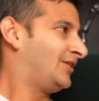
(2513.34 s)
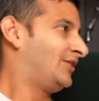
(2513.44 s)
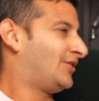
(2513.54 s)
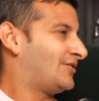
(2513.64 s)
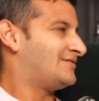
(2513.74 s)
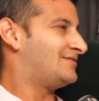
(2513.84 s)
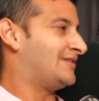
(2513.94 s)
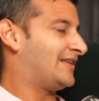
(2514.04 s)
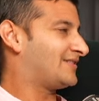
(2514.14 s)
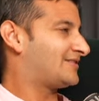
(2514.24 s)
you don't
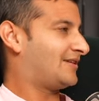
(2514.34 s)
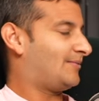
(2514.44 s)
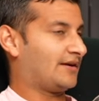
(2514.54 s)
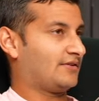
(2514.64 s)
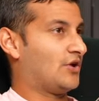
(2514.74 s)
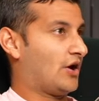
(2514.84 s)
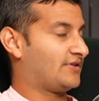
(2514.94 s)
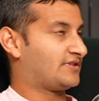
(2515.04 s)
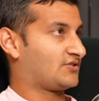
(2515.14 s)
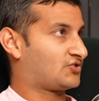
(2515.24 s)
need this. And then I'm like, no,
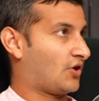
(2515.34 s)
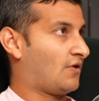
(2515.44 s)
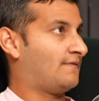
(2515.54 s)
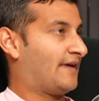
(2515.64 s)
this is so